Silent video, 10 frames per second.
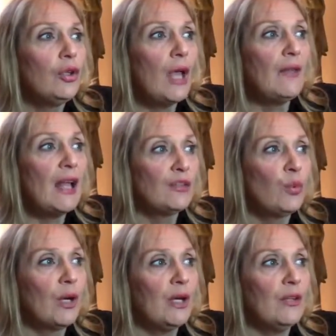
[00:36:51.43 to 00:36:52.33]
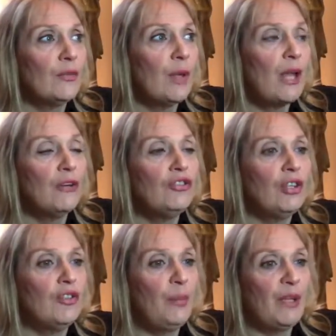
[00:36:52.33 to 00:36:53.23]
and that's where his
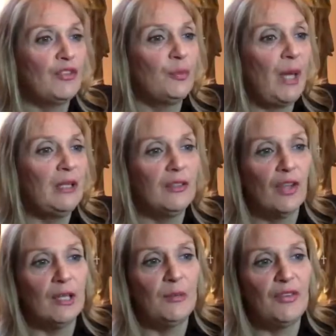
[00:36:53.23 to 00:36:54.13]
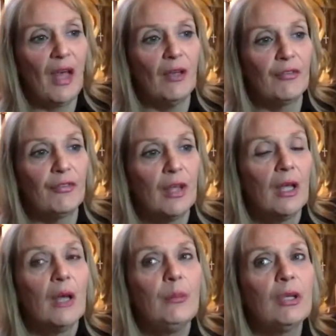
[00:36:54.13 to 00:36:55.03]
energy is best spent, is on himself.
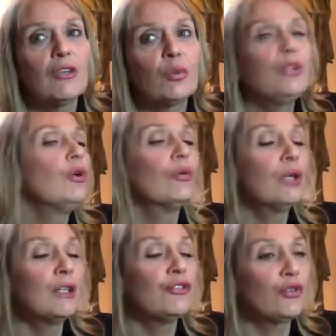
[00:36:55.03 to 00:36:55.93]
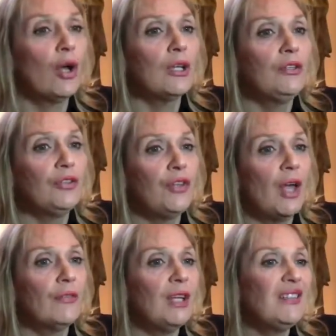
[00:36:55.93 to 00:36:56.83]
Because when you're really strong in
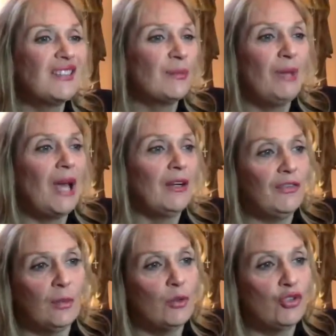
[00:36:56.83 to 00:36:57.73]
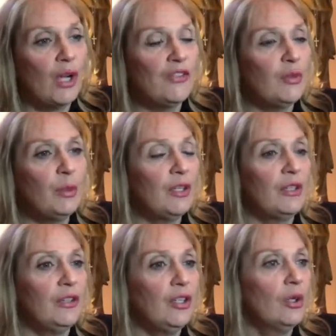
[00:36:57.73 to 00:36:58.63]
yourself, it doesn't matter if someone tries to
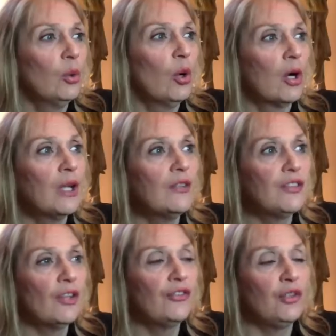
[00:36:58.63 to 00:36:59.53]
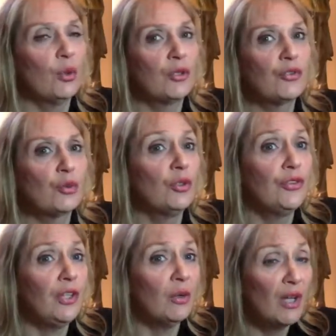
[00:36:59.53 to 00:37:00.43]
belittle you or insults you or is cruel
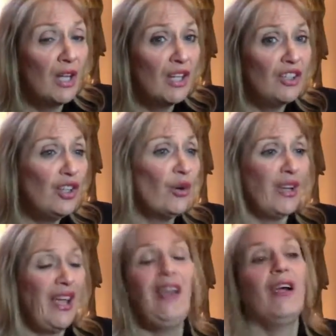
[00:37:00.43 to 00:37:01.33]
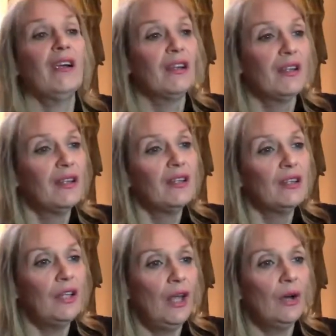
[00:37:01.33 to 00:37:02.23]
to you. You don't care,
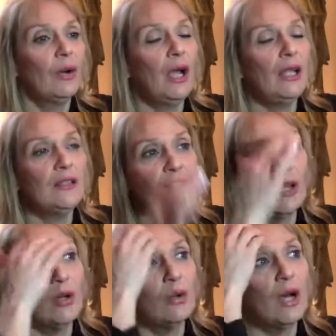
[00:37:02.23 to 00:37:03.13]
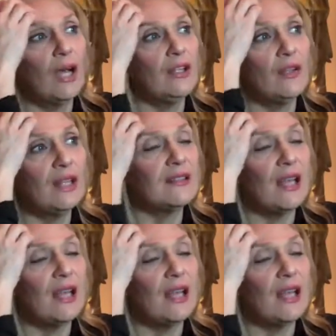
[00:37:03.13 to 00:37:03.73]
And so I know that